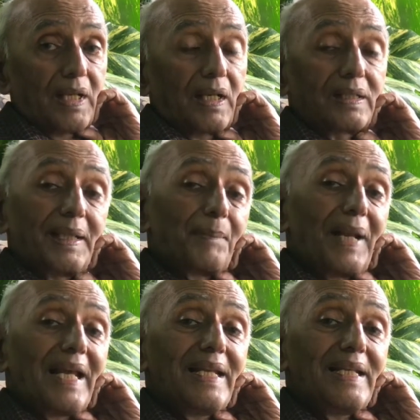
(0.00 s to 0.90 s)
The
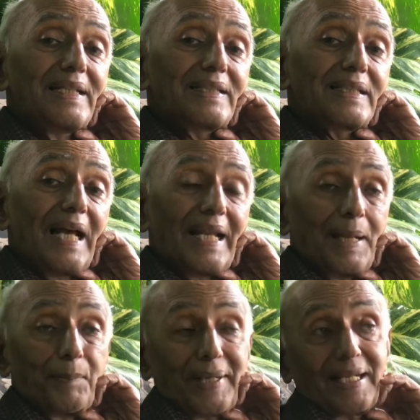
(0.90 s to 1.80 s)
brain is an
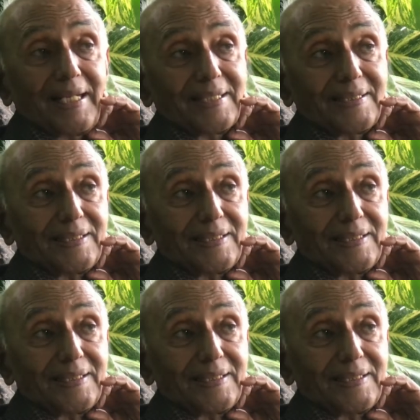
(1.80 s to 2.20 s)
apparatus